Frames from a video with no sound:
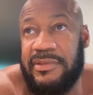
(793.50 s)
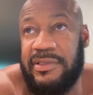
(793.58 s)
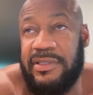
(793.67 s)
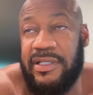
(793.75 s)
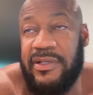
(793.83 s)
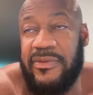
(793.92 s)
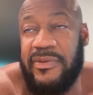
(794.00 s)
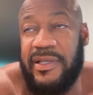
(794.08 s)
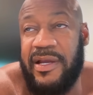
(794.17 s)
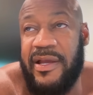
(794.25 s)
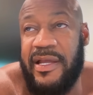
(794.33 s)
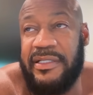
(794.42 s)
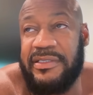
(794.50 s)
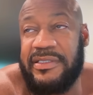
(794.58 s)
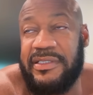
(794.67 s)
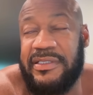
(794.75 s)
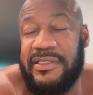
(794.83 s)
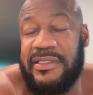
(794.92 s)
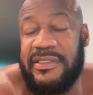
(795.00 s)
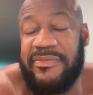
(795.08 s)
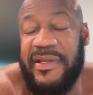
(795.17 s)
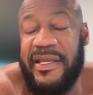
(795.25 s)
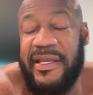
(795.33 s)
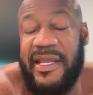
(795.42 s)
You know, y'all had this
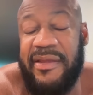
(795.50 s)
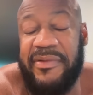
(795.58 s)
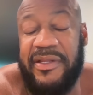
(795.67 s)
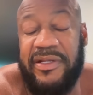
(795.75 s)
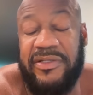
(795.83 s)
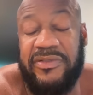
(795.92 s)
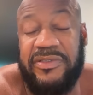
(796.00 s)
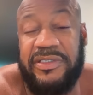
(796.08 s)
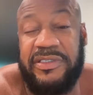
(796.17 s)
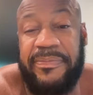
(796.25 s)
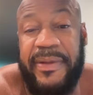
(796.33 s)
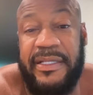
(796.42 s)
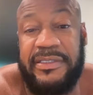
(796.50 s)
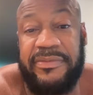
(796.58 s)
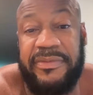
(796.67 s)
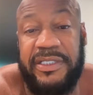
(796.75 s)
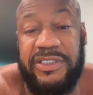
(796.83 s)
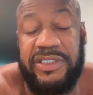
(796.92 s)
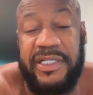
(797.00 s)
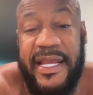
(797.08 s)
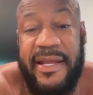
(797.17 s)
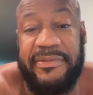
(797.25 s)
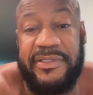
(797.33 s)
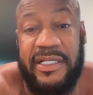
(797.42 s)
man came in here just to paint some kitchen
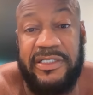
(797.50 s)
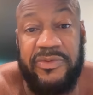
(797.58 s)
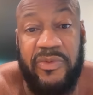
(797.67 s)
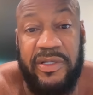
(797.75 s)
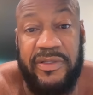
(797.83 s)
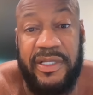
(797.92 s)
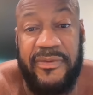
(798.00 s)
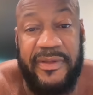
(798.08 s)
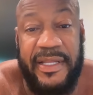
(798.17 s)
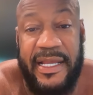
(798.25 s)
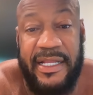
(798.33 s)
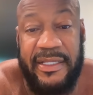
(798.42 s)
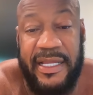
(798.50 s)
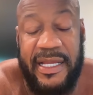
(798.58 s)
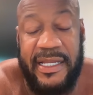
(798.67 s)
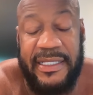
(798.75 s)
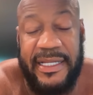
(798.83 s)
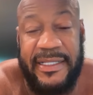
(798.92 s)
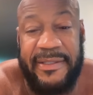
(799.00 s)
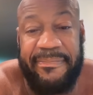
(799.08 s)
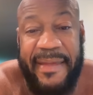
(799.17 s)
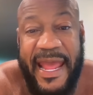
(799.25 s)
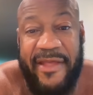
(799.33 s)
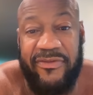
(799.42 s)
cabinets. I just wanted them, not
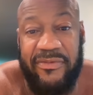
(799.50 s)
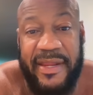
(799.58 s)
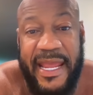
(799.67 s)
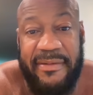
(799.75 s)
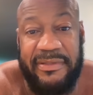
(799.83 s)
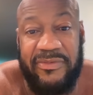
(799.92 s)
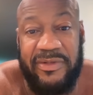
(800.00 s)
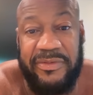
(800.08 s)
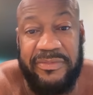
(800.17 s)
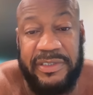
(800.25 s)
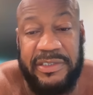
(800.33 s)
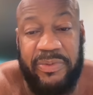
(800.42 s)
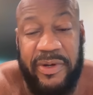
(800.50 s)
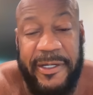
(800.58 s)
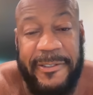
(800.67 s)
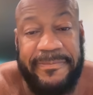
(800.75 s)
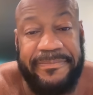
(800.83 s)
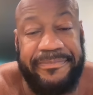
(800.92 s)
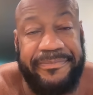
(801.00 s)
bathroom cabinets, I wanted him to spray them.